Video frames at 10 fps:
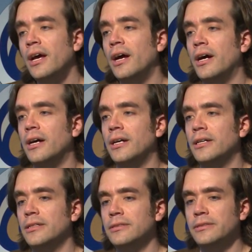
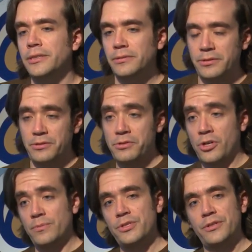uh, you know, in
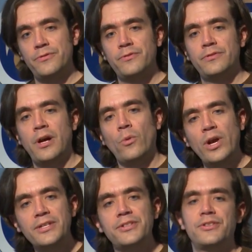terms of how
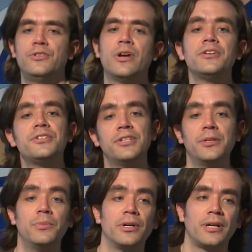race is addressed in
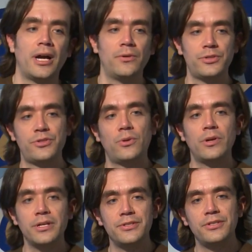the book, how
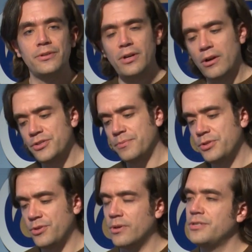stories, you know, there are some
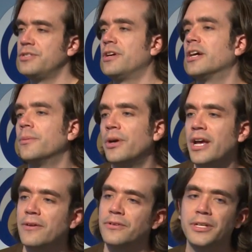stories that talk about
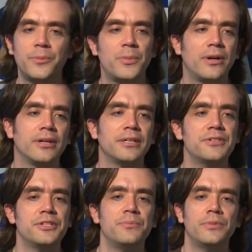African
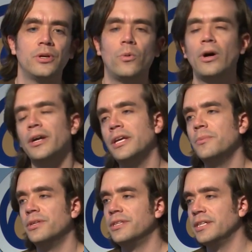Americans in Milwaukee,
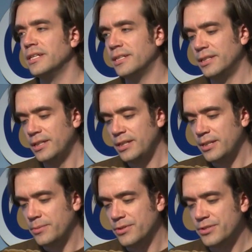but the uh,
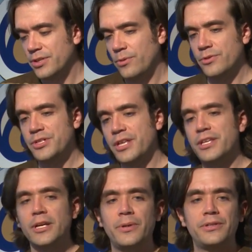person said, well, there's
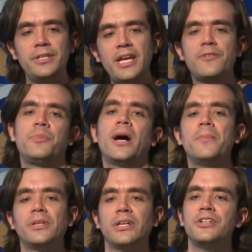nothing about the native
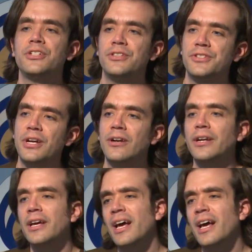populations there. And